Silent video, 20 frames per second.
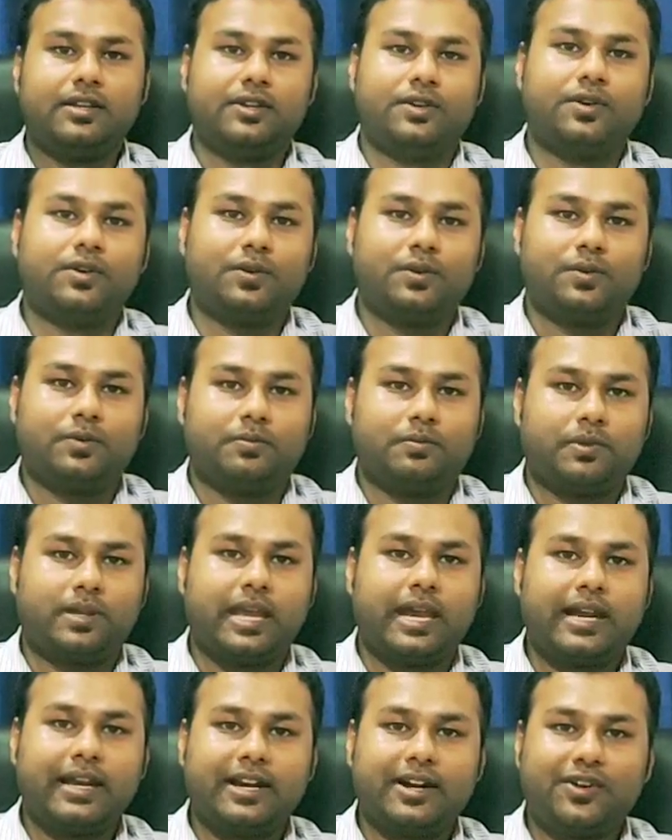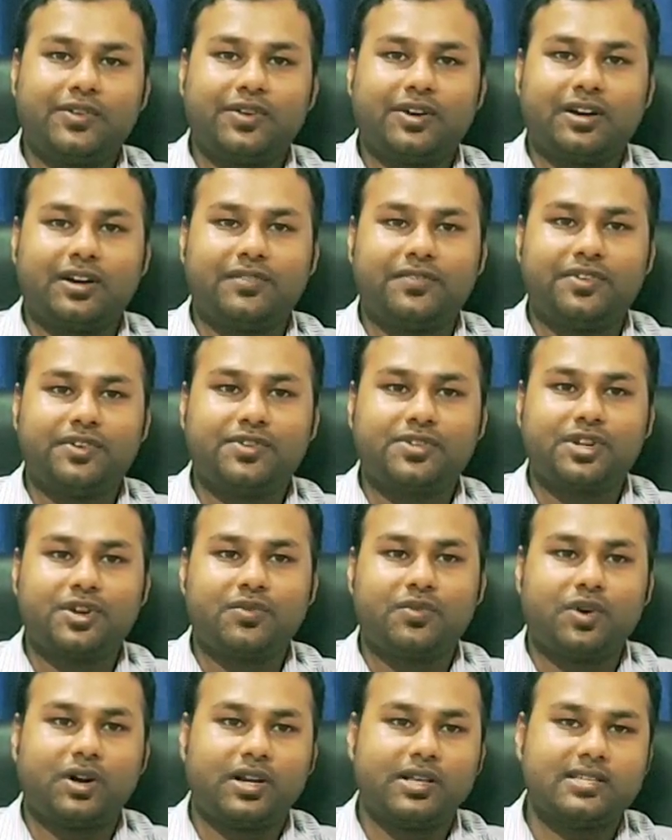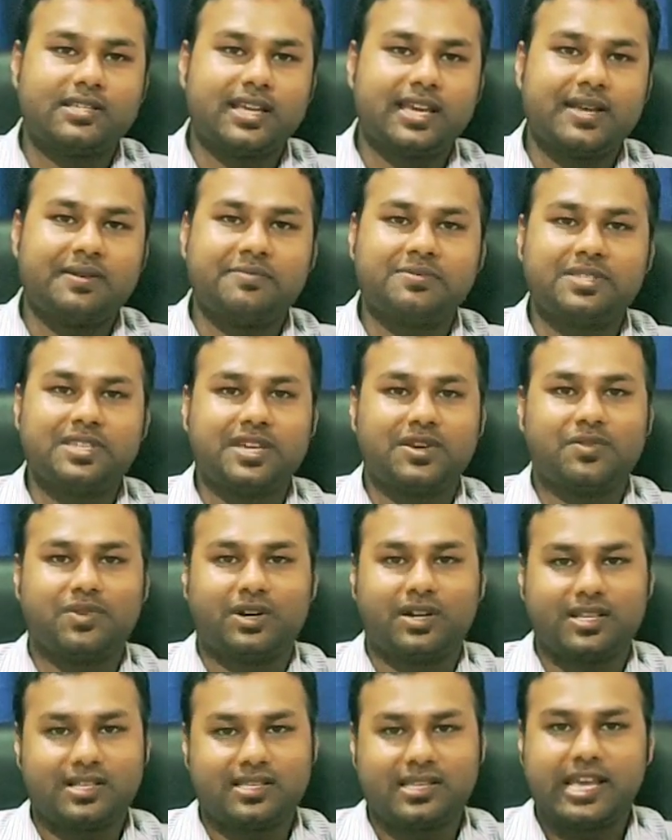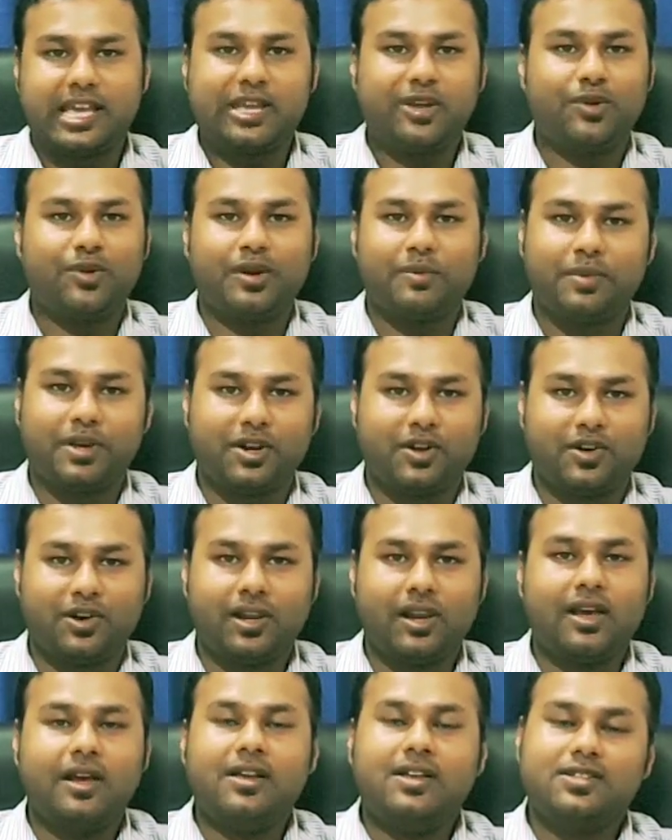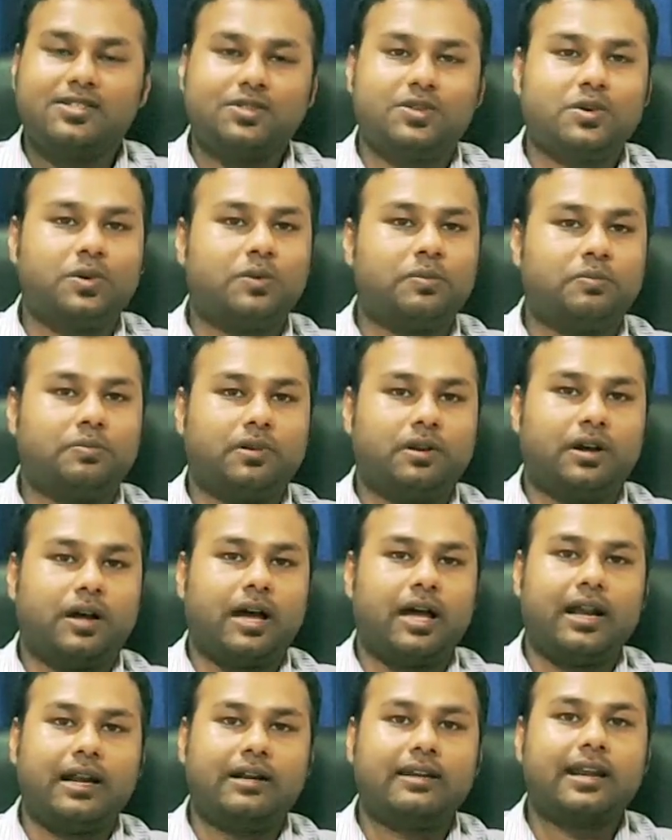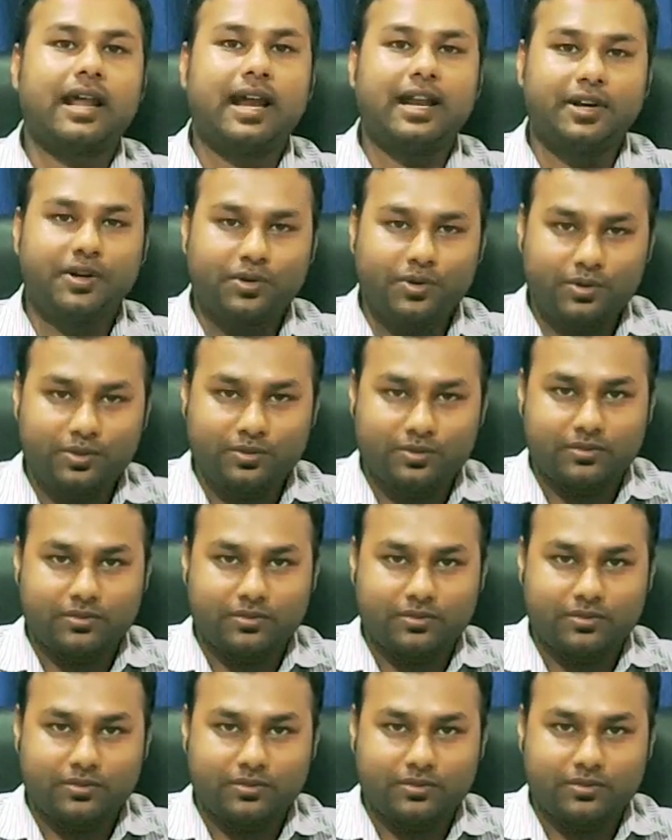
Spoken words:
you know, get into a confusion. What is AMC? What is AUM and all? So I'll try